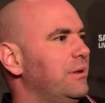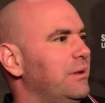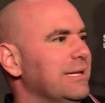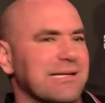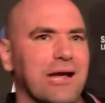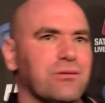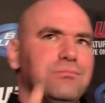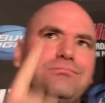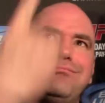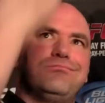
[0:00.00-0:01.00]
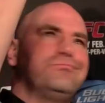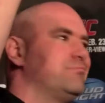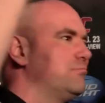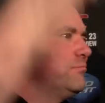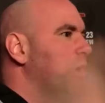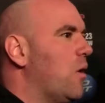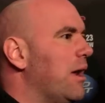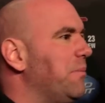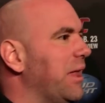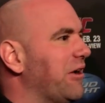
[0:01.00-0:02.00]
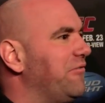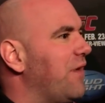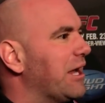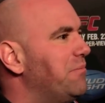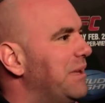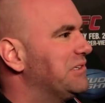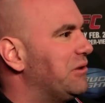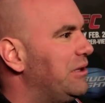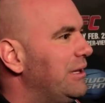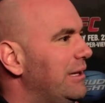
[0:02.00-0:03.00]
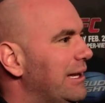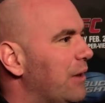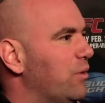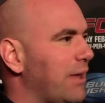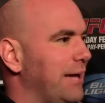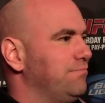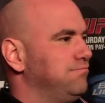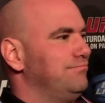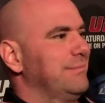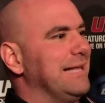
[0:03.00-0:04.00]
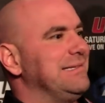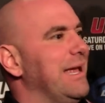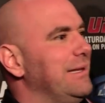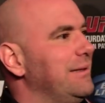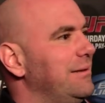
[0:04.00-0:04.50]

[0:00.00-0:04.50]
He's like going up like a fucking missile, and we're like, that's it.